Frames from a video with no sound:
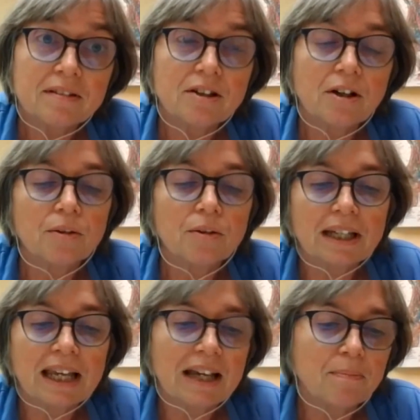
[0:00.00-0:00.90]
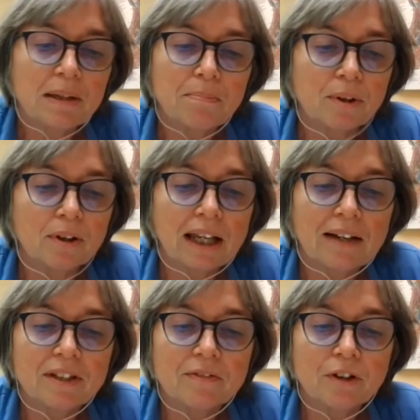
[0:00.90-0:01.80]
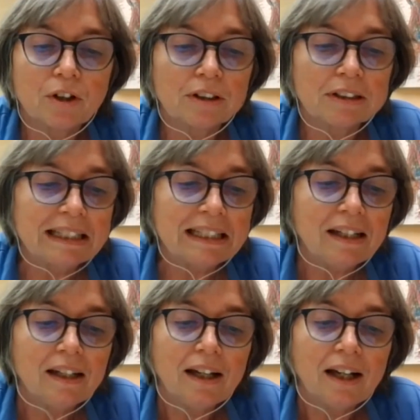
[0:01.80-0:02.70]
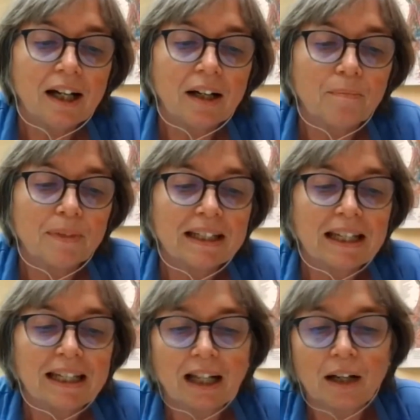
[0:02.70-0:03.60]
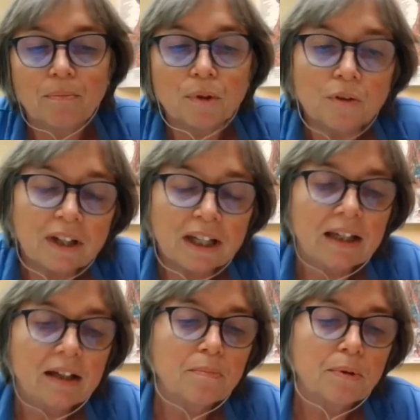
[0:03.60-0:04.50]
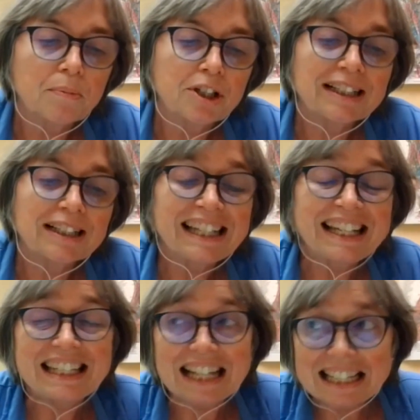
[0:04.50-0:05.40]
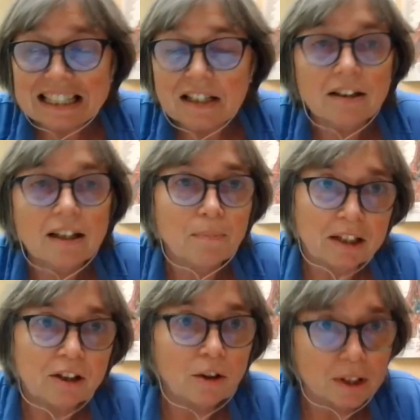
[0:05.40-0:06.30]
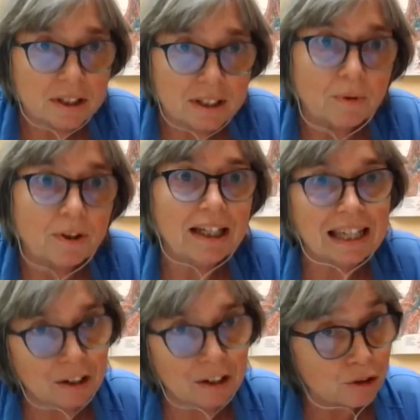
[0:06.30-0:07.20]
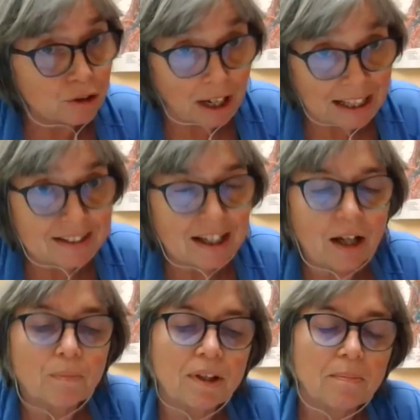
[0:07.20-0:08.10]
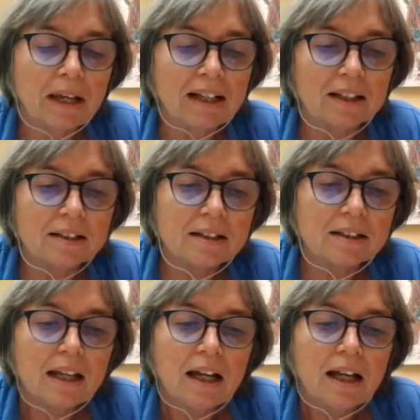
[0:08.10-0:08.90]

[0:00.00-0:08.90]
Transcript: So can have people have difficulty getting up, moving, particularly at night. They might notice it when they can't use their eyes to help with the balance.